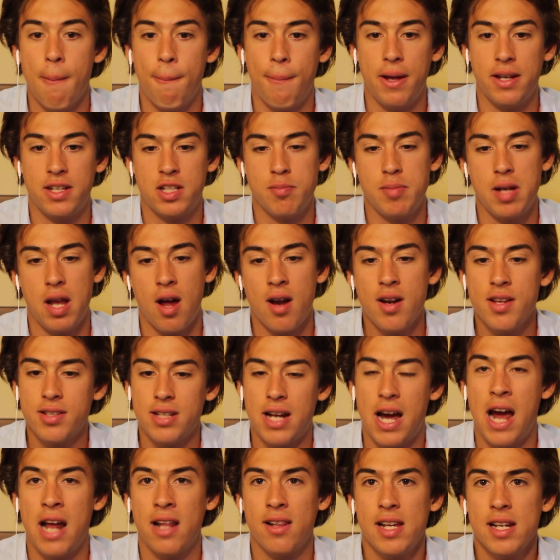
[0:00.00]
But to be
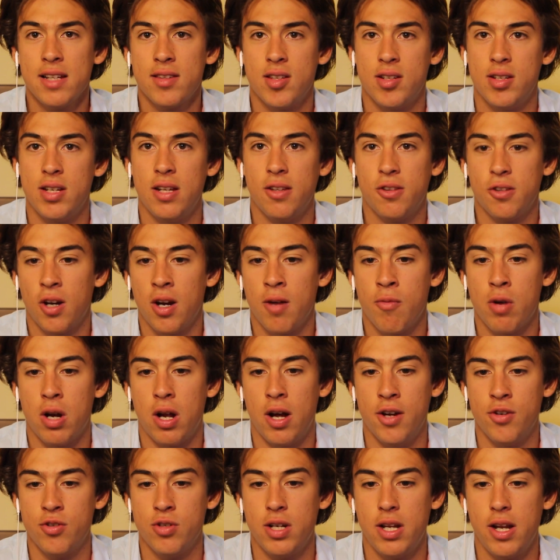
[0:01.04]
honest, I like the
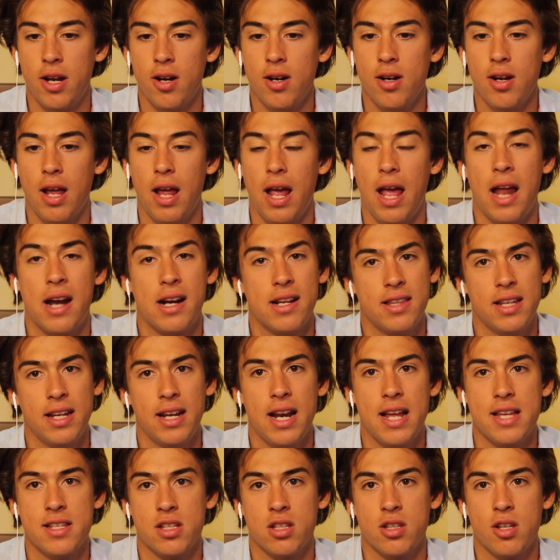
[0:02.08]
D3100 here, and I think
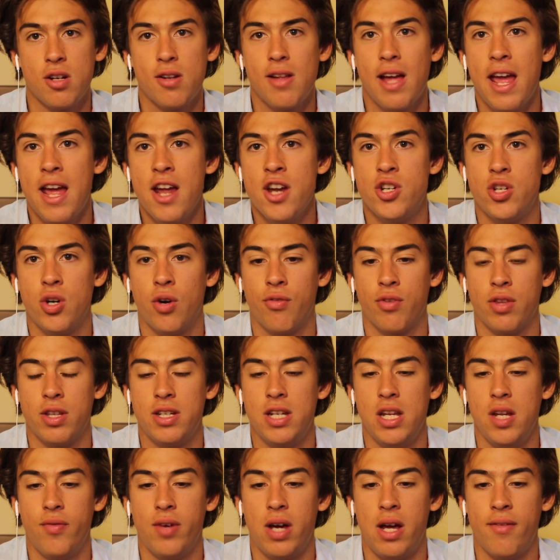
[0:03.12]
it has a little edge over the
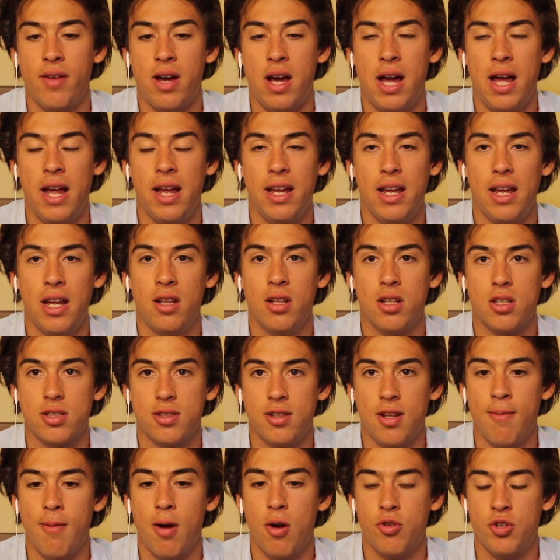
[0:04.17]
T5i in the
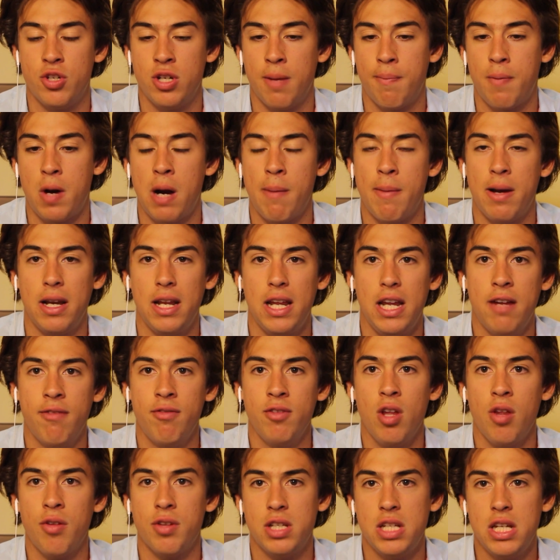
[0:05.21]
slow motion department.
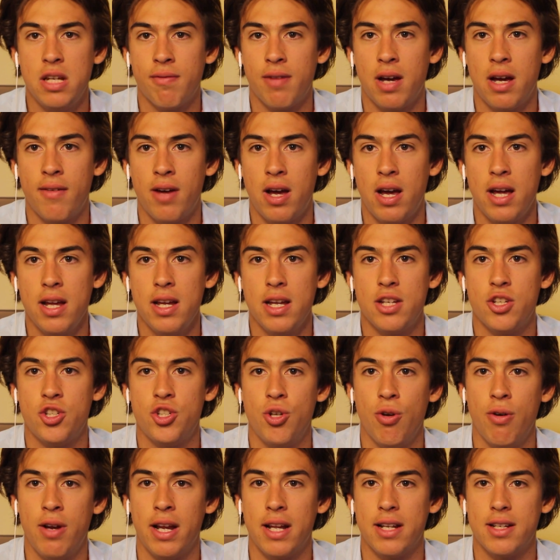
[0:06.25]
Even though the T5i is
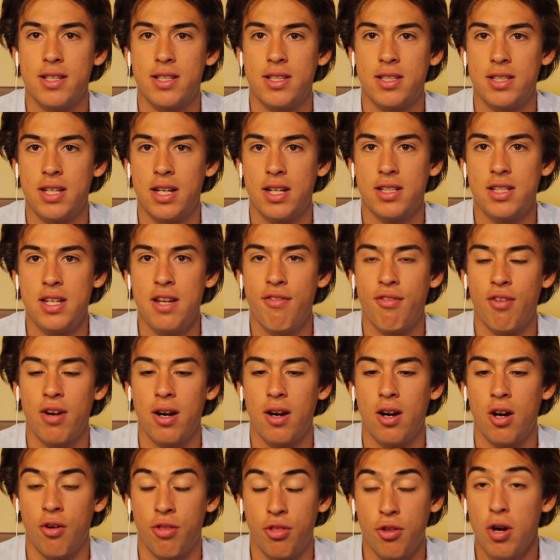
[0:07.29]
shooting at
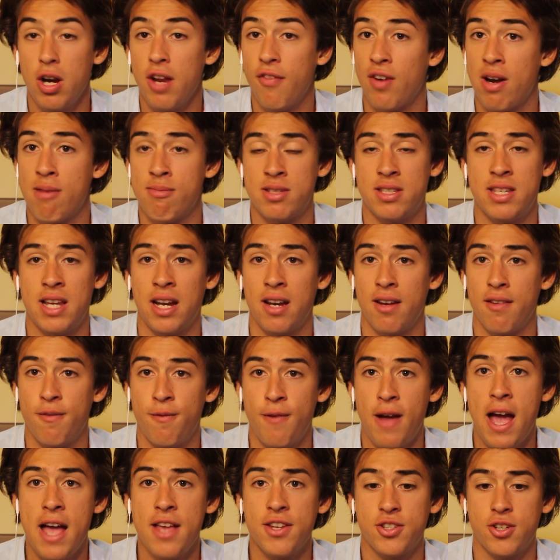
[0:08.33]
30 frames a second
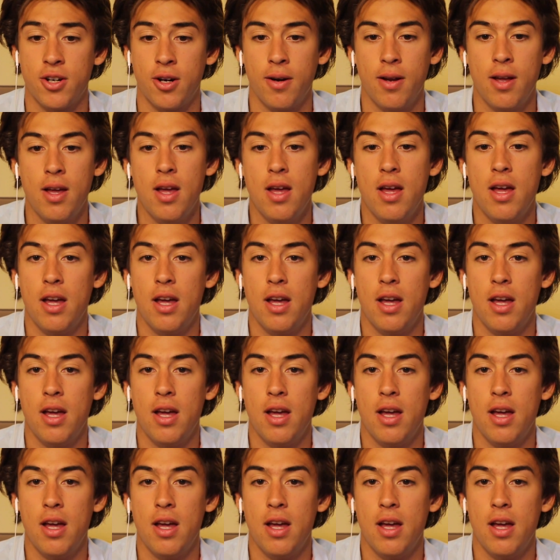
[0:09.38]
faster,